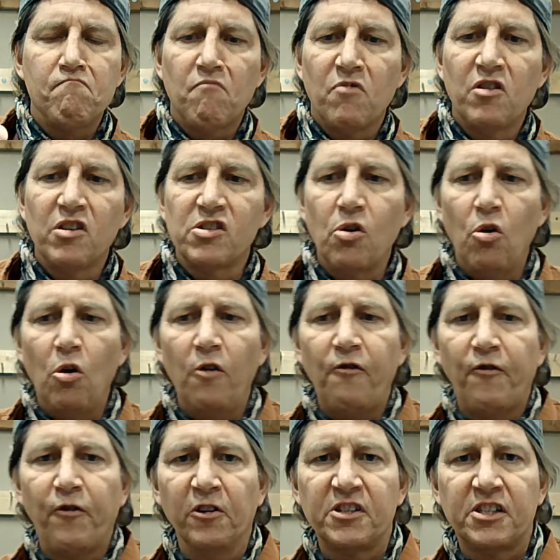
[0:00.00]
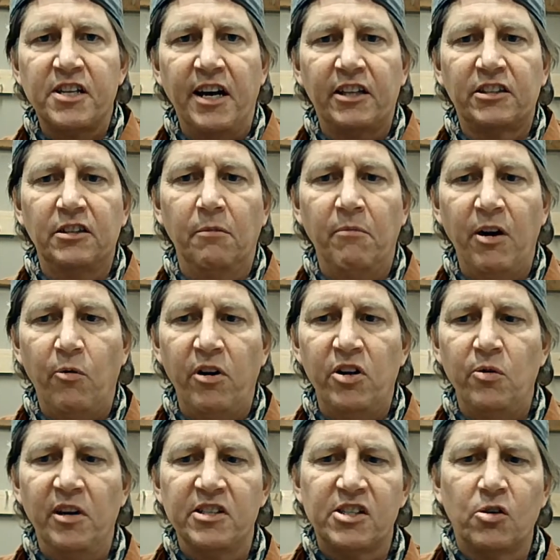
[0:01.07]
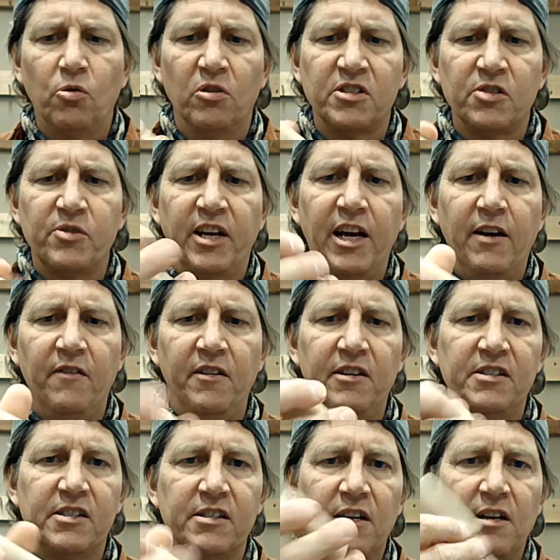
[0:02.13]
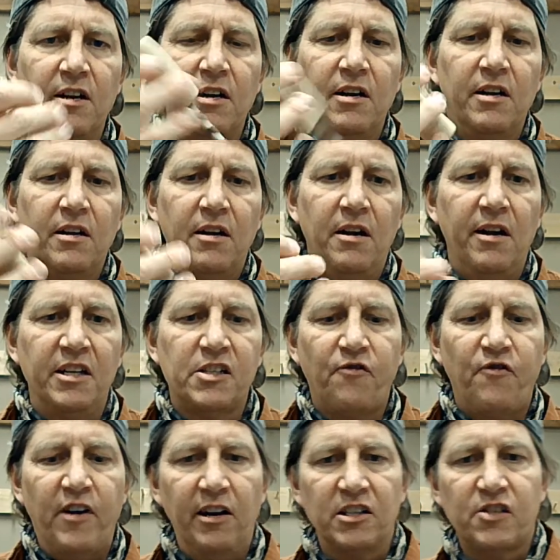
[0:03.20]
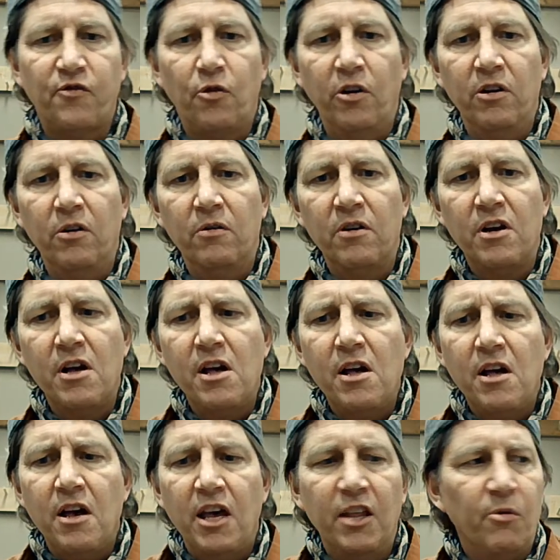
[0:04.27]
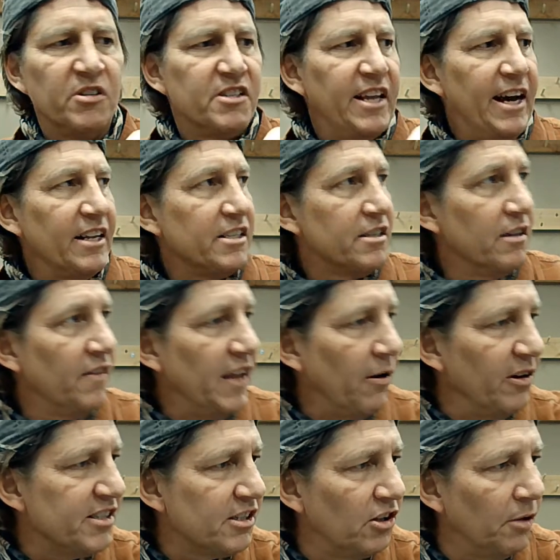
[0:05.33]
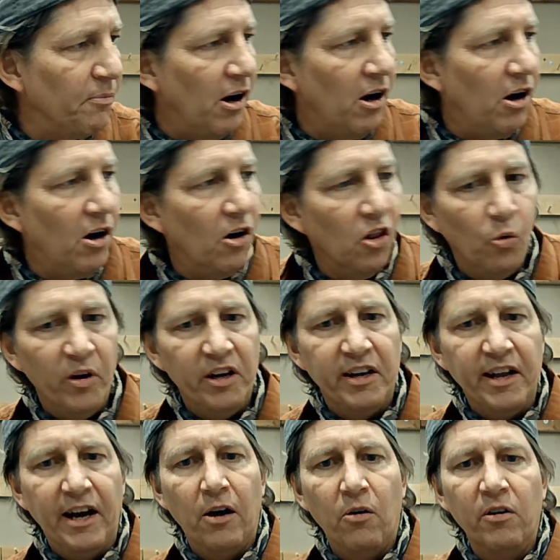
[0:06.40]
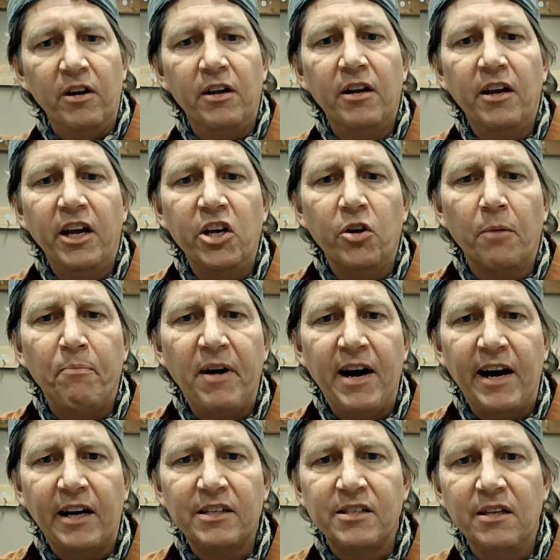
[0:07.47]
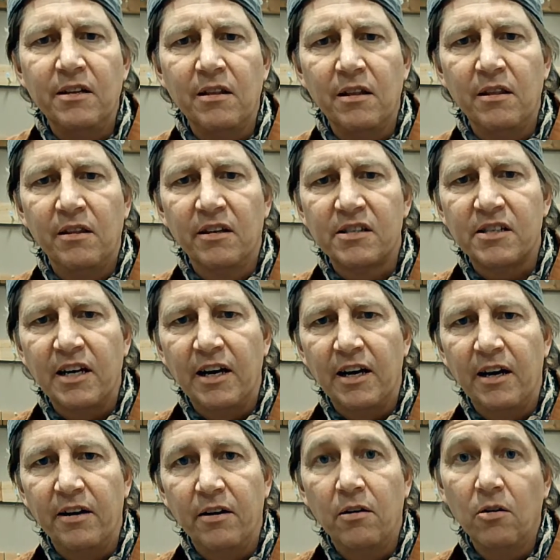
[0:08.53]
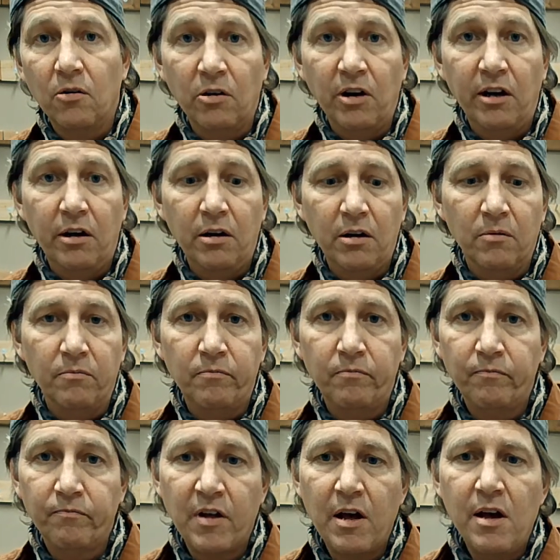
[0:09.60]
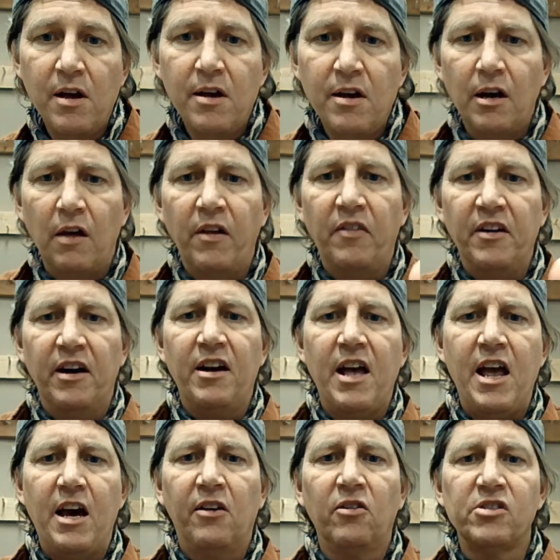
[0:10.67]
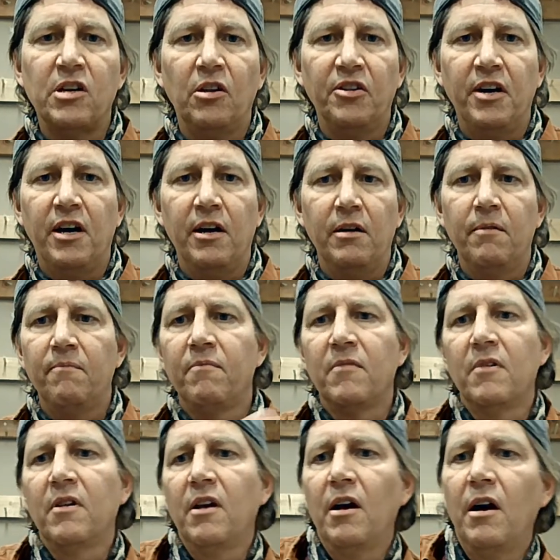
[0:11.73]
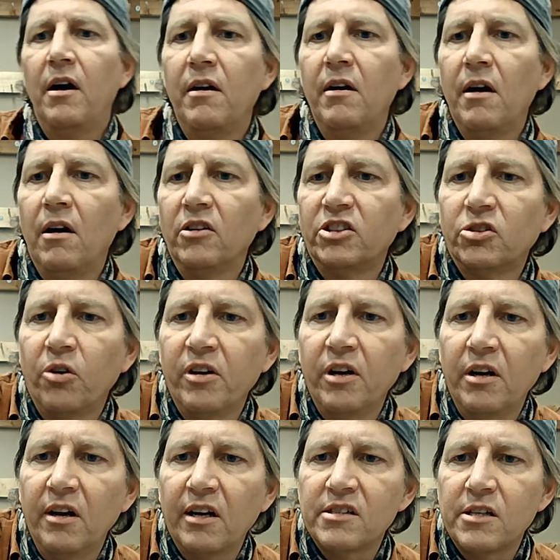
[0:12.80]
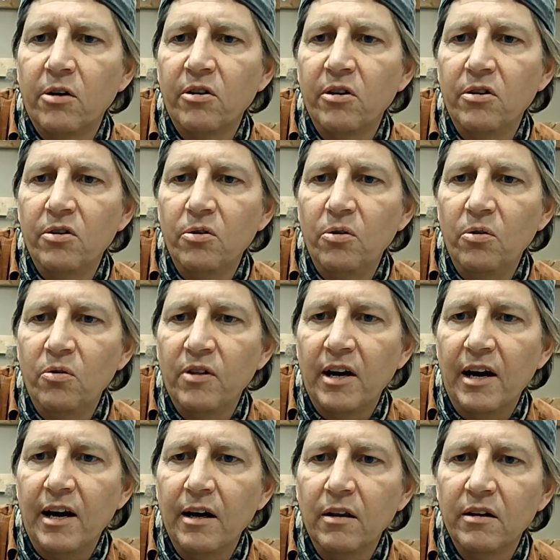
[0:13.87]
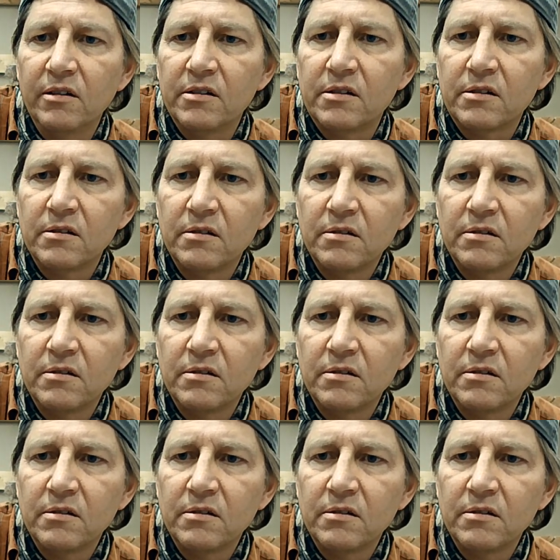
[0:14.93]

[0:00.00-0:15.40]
This whole first section you might want to do at school since we have these nice files for you. And then once that's done, that would slip all the way down and you epoxy this on right here. And then the handle's all done. And I'll show you next how to do the eyelets.